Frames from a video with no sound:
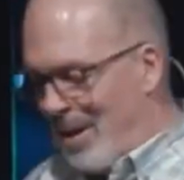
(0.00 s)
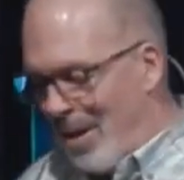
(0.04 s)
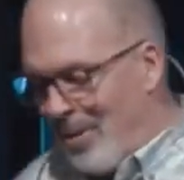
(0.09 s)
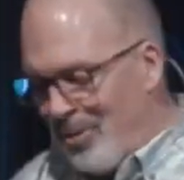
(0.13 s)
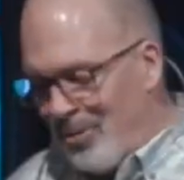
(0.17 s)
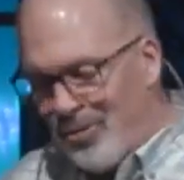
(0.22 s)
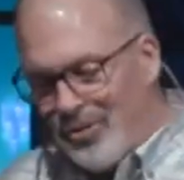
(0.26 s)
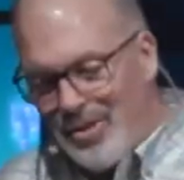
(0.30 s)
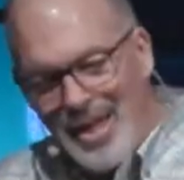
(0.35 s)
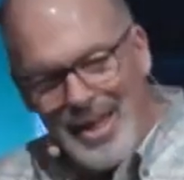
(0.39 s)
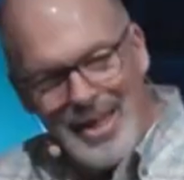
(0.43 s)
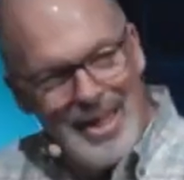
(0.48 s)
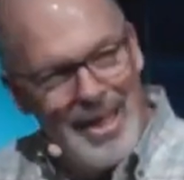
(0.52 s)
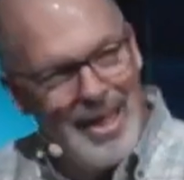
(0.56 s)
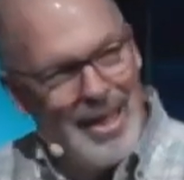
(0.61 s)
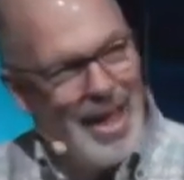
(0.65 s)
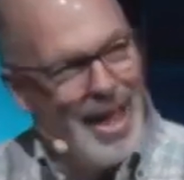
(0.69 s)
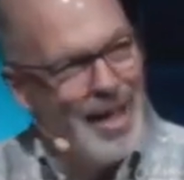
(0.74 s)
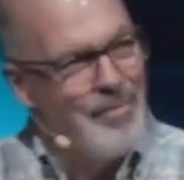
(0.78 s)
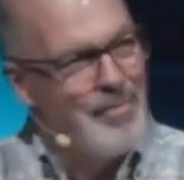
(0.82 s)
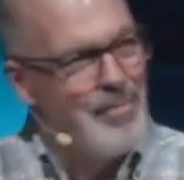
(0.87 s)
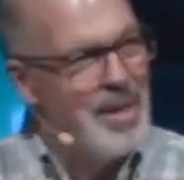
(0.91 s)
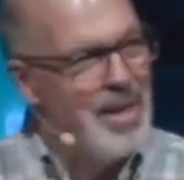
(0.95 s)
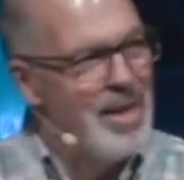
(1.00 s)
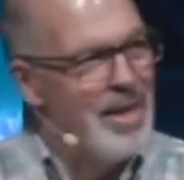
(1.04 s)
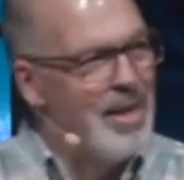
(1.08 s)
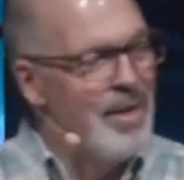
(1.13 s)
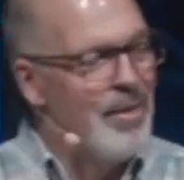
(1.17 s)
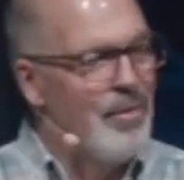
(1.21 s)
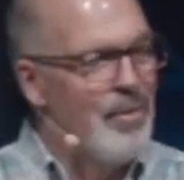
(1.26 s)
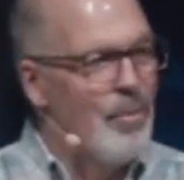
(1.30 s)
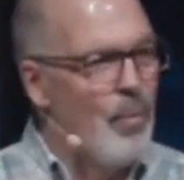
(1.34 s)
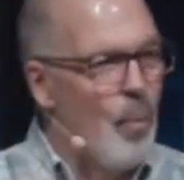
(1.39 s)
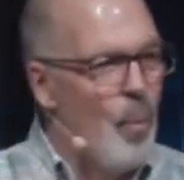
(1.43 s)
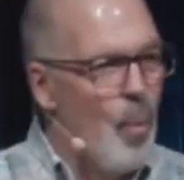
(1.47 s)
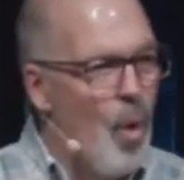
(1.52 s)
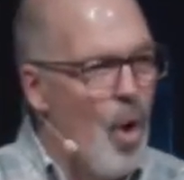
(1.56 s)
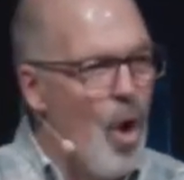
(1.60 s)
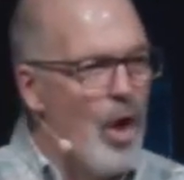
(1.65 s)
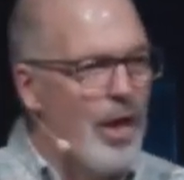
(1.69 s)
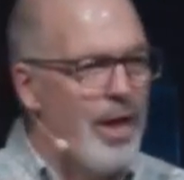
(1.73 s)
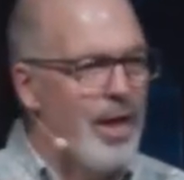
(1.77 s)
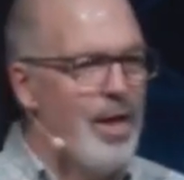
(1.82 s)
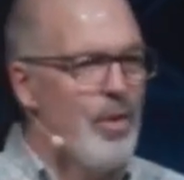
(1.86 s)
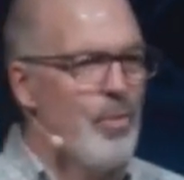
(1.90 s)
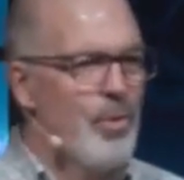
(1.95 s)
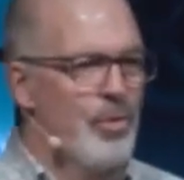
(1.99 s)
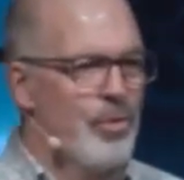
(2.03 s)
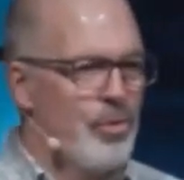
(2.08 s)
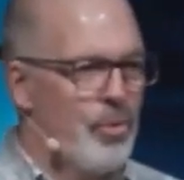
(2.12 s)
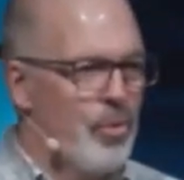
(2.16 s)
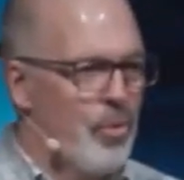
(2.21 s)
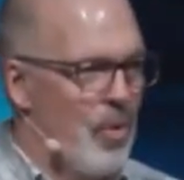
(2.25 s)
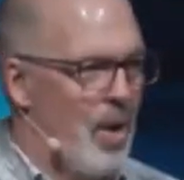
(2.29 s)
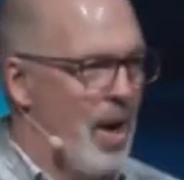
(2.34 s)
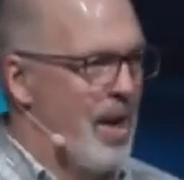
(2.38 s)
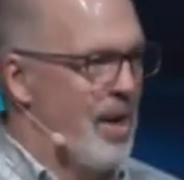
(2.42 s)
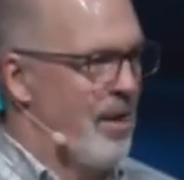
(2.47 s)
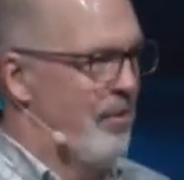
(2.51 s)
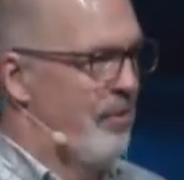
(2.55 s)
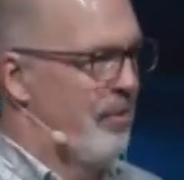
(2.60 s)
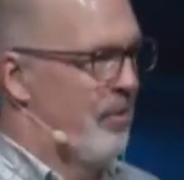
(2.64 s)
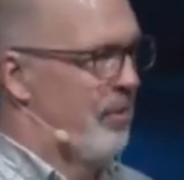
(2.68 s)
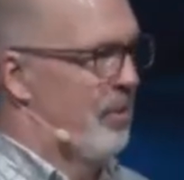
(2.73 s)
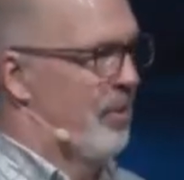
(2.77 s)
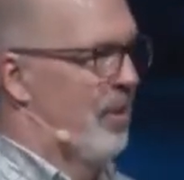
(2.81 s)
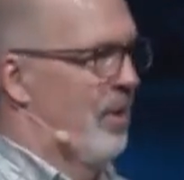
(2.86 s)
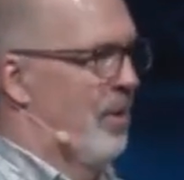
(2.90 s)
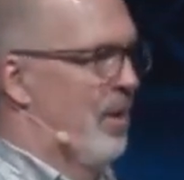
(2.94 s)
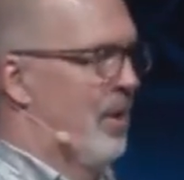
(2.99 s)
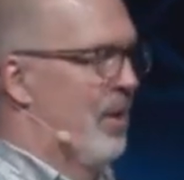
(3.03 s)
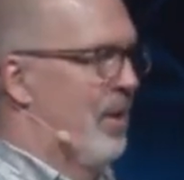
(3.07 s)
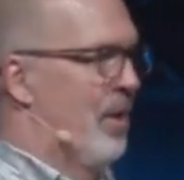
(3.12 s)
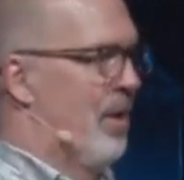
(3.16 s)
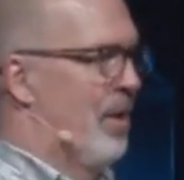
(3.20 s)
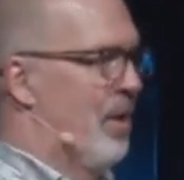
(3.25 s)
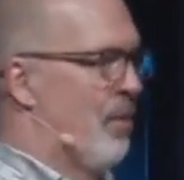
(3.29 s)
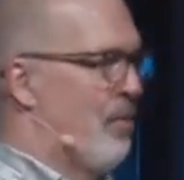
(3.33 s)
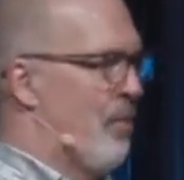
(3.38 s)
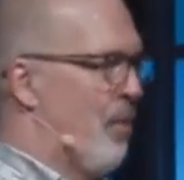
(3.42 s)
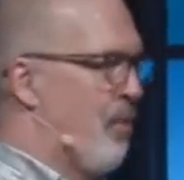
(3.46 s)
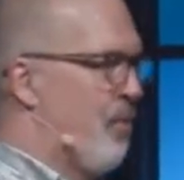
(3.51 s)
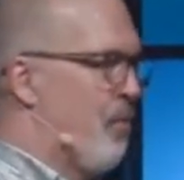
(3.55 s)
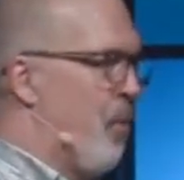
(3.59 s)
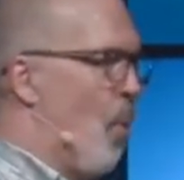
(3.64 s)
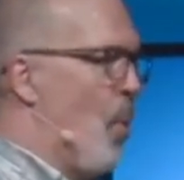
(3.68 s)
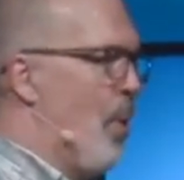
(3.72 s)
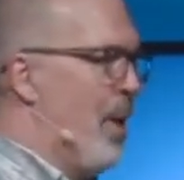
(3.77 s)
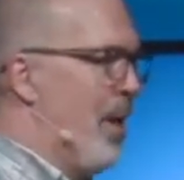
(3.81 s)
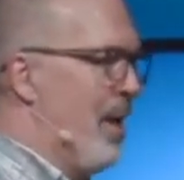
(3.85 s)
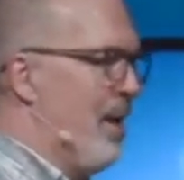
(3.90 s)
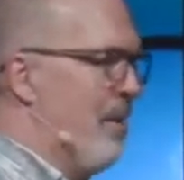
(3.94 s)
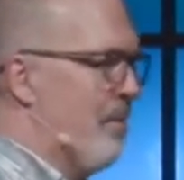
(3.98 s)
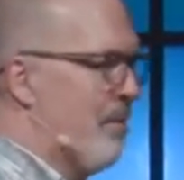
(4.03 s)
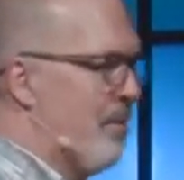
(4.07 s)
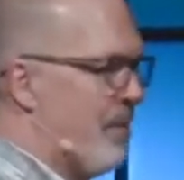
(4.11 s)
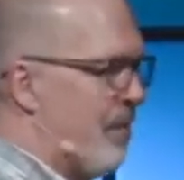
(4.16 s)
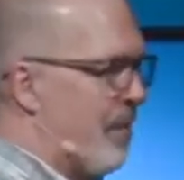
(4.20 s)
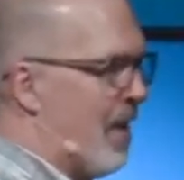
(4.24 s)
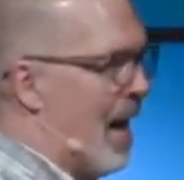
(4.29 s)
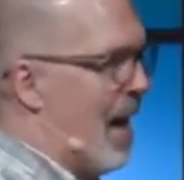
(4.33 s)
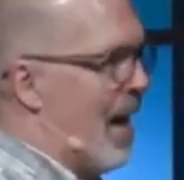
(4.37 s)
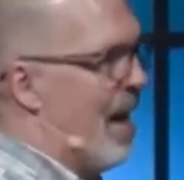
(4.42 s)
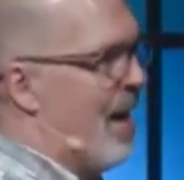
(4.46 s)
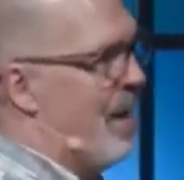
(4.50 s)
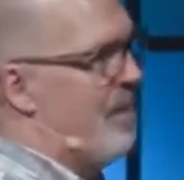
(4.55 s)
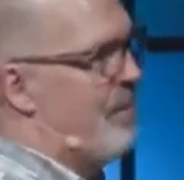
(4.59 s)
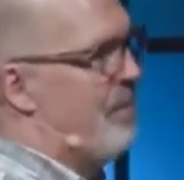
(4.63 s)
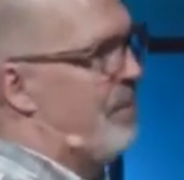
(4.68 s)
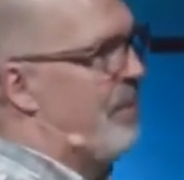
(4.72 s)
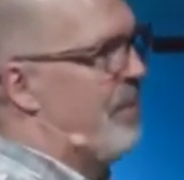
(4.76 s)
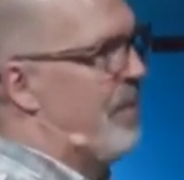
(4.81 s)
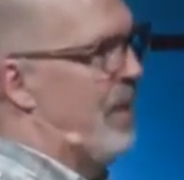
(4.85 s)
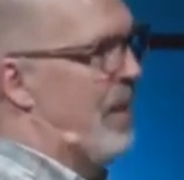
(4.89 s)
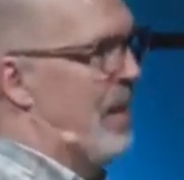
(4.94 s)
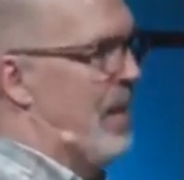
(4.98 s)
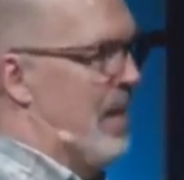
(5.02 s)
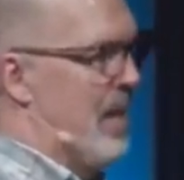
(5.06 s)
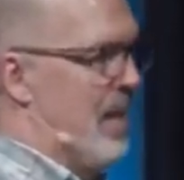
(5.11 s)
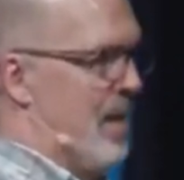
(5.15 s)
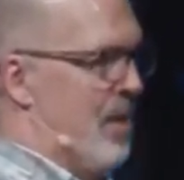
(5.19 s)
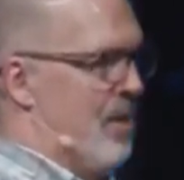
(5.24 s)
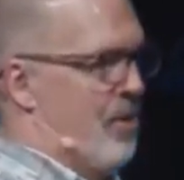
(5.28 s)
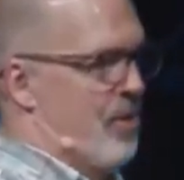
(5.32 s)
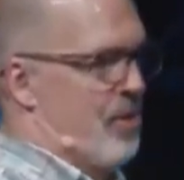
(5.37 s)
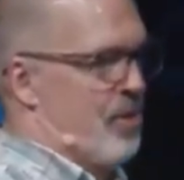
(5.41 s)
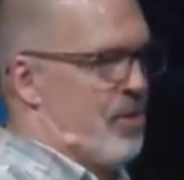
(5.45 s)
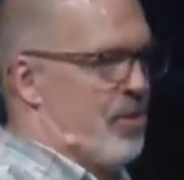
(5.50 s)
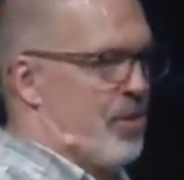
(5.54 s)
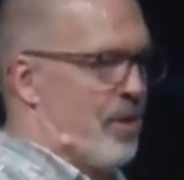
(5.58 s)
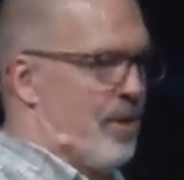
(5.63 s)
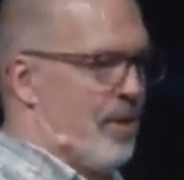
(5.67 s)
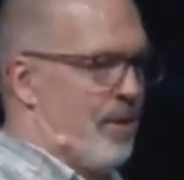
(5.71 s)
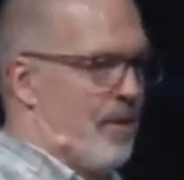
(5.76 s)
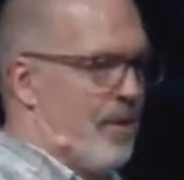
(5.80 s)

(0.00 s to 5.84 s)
I was thinking I've been walking with Christ for 45 years.